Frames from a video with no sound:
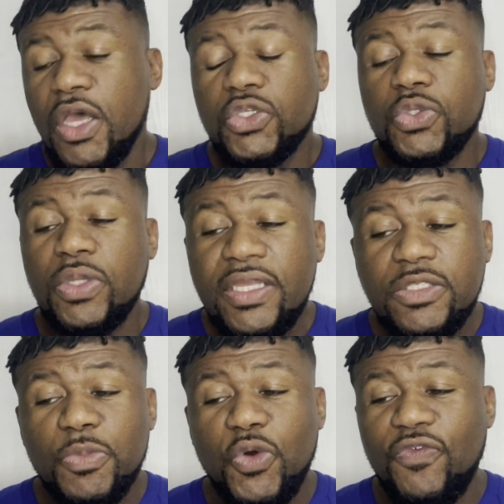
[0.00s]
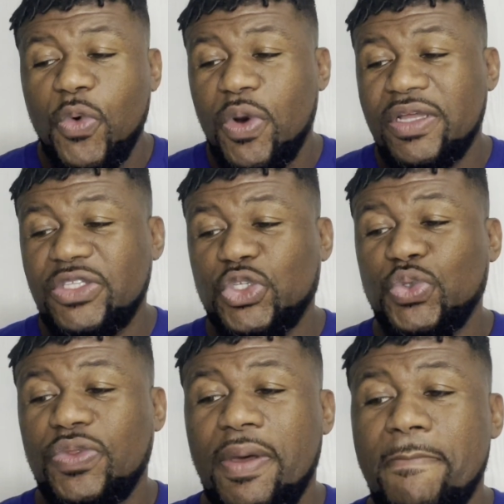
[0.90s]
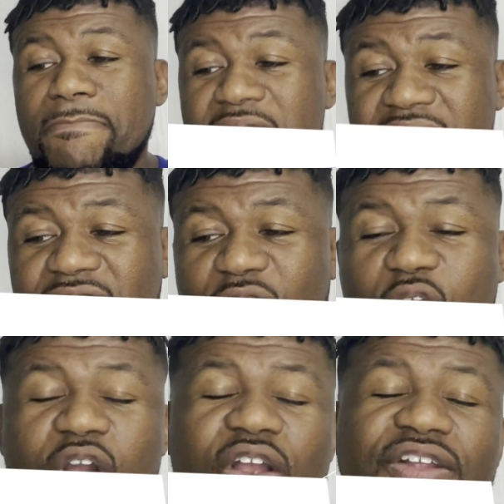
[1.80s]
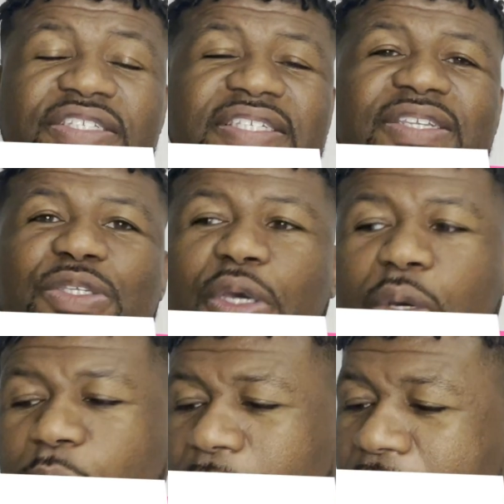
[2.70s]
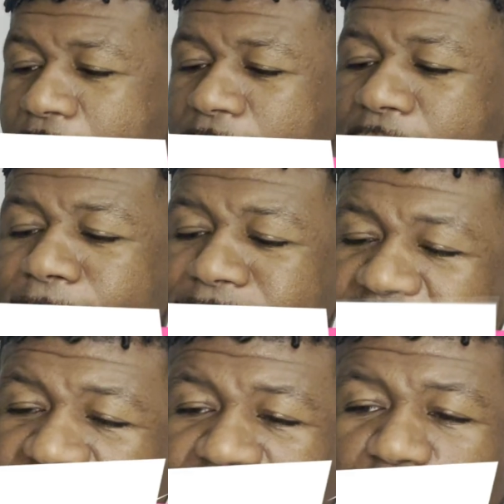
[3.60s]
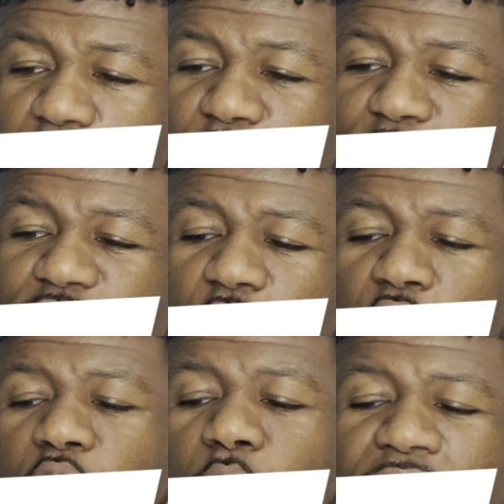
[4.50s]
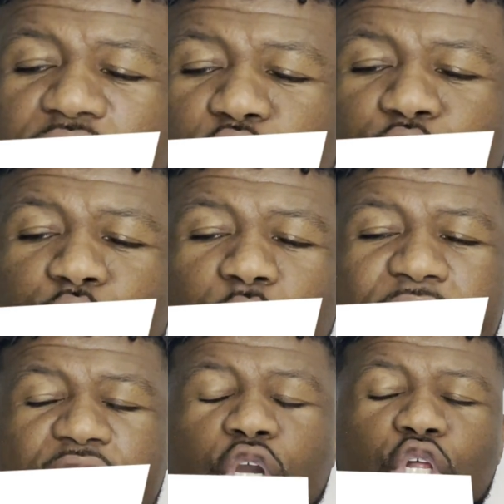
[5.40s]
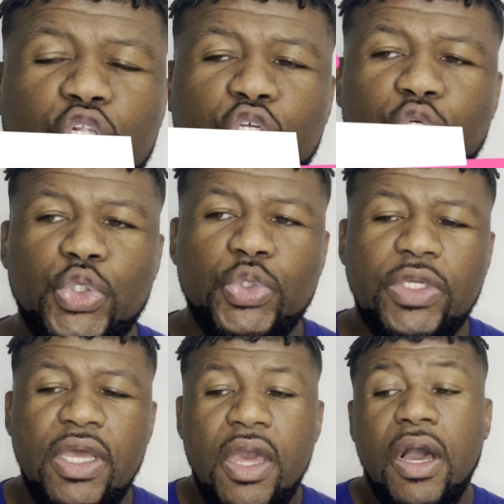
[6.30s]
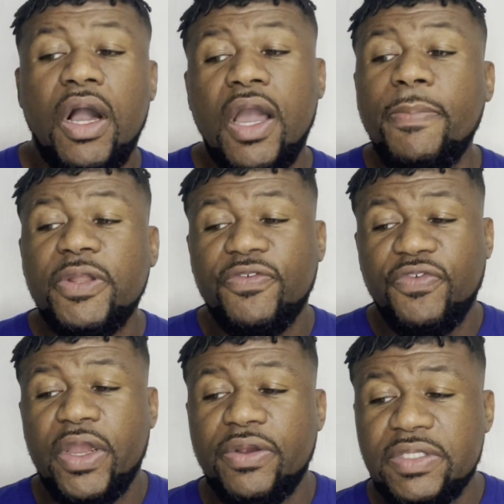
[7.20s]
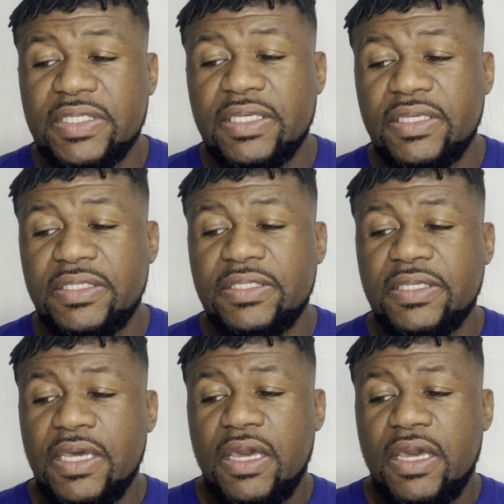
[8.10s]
So let's move on to the mid cards. So the mid cards are going to include a couple of fragrances.